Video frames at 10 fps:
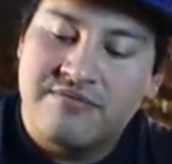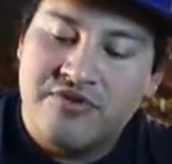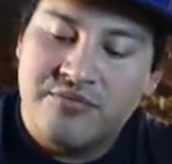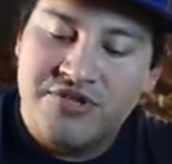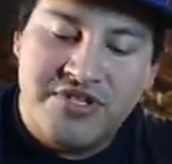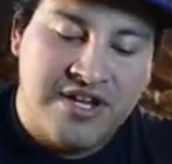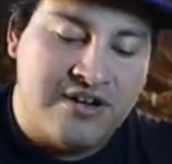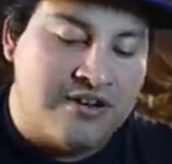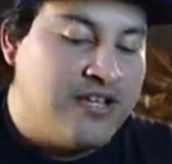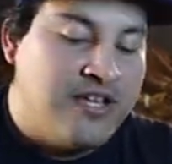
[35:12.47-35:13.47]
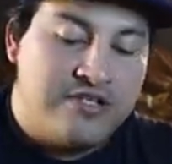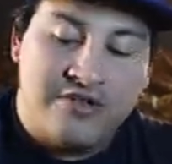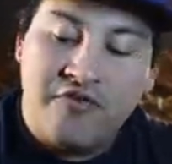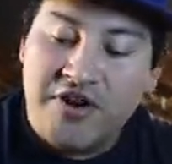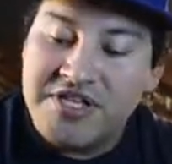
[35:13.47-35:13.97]
We'll put you there.
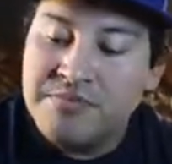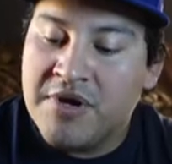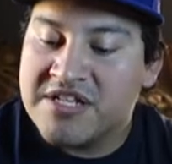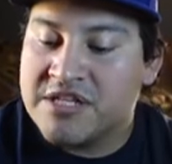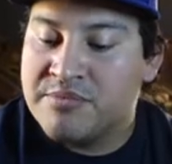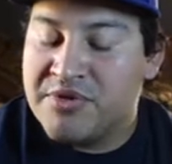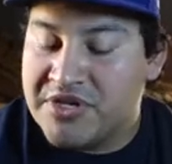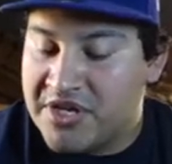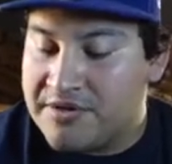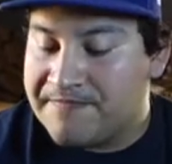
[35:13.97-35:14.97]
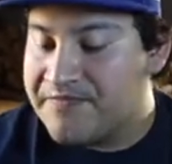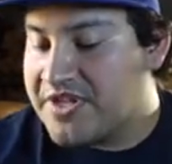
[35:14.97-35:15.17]
So far, this box is pretty good.